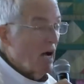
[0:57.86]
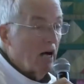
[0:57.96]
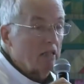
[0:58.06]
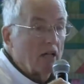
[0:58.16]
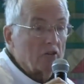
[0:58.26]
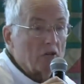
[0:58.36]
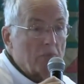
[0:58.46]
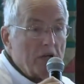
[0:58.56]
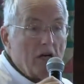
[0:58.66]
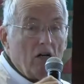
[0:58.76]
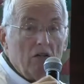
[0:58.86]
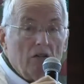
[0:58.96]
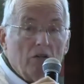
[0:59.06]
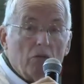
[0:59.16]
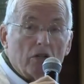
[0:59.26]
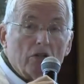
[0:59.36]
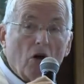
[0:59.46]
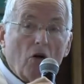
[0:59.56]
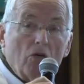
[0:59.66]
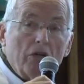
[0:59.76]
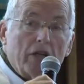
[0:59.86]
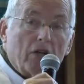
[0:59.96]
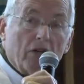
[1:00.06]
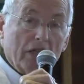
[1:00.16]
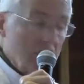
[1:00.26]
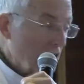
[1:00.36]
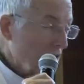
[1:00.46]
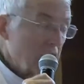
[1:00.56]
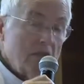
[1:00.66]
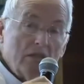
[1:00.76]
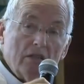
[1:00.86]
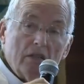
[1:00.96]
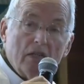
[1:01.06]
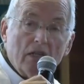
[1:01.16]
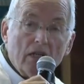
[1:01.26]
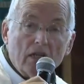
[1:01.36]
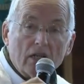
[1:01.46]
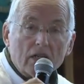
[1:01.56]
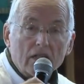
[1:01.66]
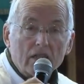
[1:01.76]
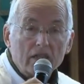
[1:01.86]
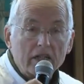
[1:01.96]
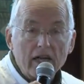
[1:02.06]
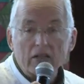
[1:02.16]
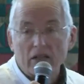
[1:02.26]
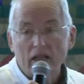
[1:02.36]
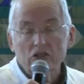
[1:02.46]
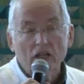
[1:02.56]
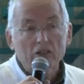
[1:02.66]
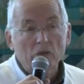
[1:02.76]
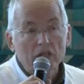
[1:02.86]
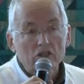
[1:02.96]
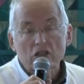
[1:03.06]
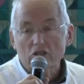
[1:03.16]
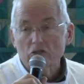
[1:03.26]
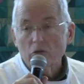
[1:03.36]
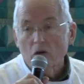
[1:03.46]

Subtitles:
another bill with no hearings. You can't, that's not the way this country